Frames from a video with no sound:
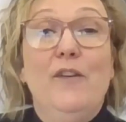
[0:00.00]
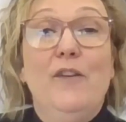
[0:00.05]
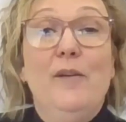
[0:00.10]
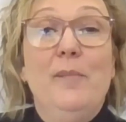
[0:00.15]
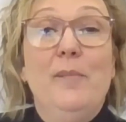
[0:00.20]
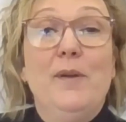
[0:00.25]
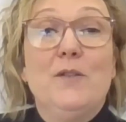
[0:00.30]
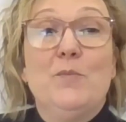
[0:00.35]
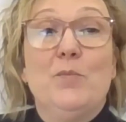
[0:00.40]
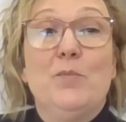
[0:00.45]
you very
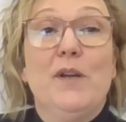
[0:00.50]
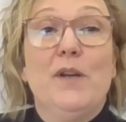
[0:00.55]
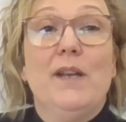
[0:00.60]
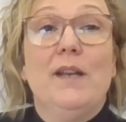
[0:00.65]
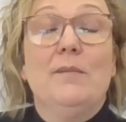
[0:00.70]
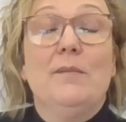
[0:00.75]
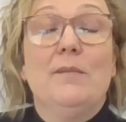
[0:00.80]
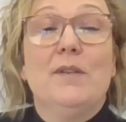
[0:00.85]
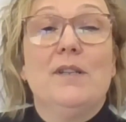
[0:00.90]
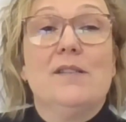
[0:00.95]
much, Brian.
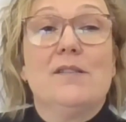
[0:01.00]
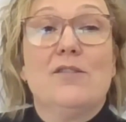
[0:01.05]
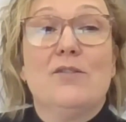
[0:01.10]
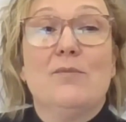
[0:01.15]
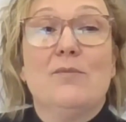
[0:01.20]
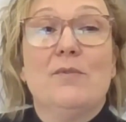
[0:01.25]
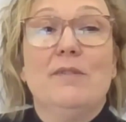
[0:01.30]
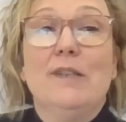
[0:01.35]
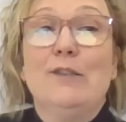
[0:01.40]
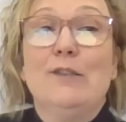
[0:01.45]
I'm going to
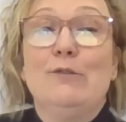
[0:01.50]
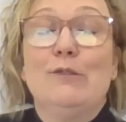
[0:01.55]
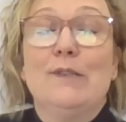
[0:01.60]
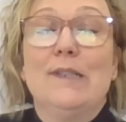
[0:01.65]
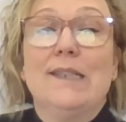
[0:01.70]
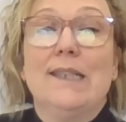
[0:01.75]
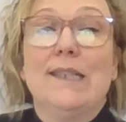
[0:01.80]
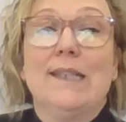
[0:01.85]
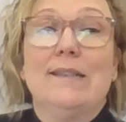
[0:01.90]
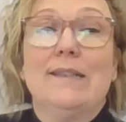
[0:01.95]
stop the
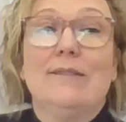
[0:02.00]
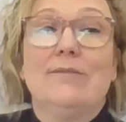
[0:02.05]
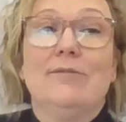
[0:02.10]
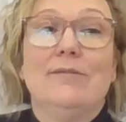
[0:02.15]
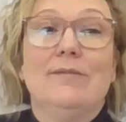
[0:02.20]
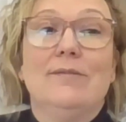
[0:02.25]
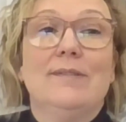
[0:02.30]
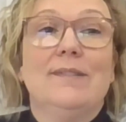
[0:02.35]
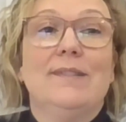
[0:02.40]
recording now.